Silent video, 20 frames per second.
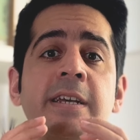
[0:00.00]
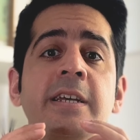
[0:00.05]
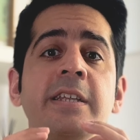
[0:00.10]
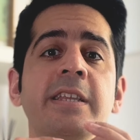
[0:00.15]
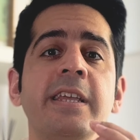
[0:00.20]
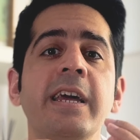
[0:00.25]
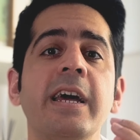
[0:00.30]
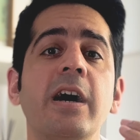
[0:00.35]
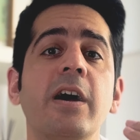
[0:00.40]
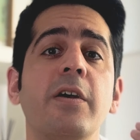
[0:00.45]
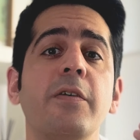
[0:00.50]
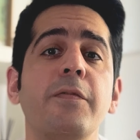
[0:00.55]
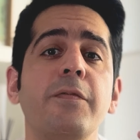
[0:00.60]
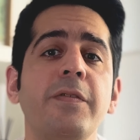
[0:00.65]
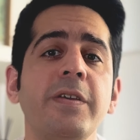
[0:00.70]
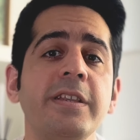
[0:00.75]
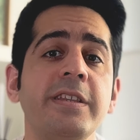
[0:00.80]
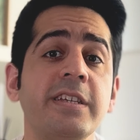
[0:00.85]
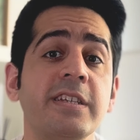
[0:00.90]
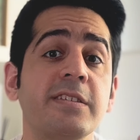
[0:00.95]
there are
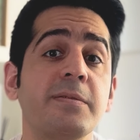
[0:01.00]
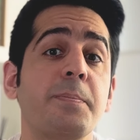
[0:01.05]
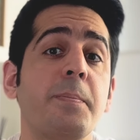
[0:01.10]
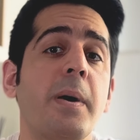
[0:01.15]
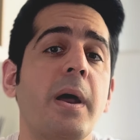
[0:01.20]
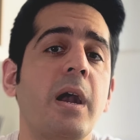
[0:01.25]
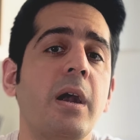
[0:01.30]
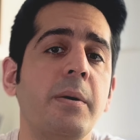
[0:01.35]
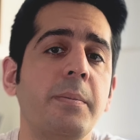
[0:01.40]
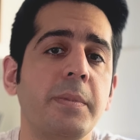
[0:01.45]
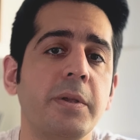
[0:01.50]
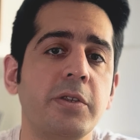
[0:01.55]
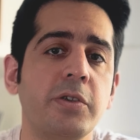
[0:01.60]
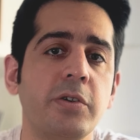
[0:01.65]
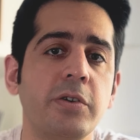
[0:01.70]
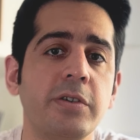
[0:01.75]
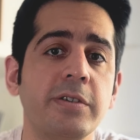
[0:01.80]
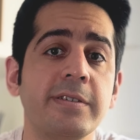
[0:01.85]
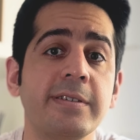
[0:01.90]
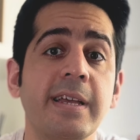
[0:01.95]
fitness
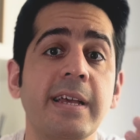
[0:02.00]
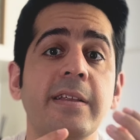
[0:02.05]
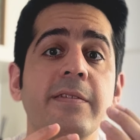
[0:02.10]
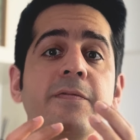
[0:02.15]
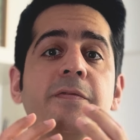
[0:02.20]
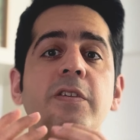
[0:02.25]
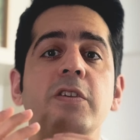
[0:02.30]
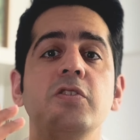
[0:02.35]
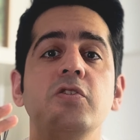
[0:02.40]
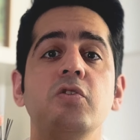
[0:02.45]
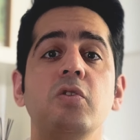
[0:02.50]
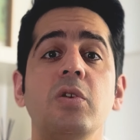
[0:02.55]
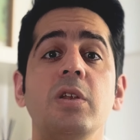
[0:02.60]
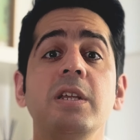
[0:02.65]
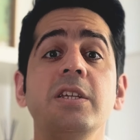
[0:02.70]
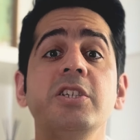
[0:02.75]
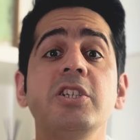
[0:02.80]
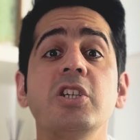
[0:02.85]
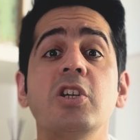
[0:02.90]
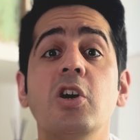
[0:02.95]
parameters and
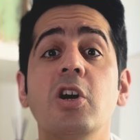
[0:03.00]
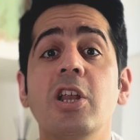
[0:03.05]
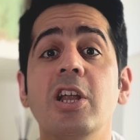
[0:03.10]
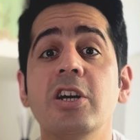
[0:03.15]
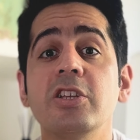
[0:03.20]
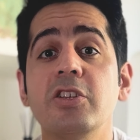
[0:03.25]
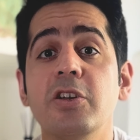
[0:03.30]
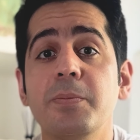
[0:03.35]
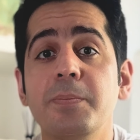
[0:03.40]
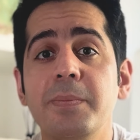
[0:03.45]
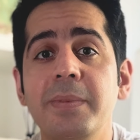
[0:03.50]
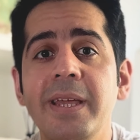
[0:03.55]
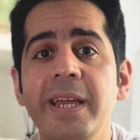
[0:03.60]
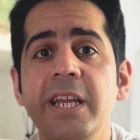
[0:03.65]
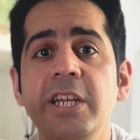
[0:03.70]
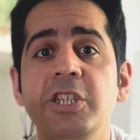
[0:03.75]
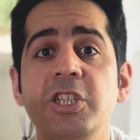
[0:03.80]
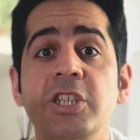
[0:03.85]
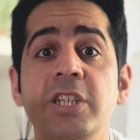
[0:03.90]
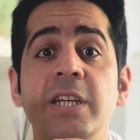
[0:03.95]
physiological
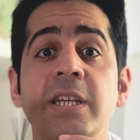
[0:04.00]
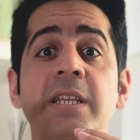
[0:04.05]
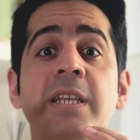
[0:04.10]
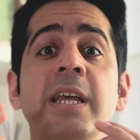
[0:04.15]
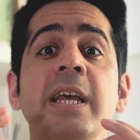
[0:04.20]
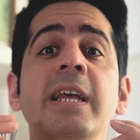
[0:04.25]
adaptation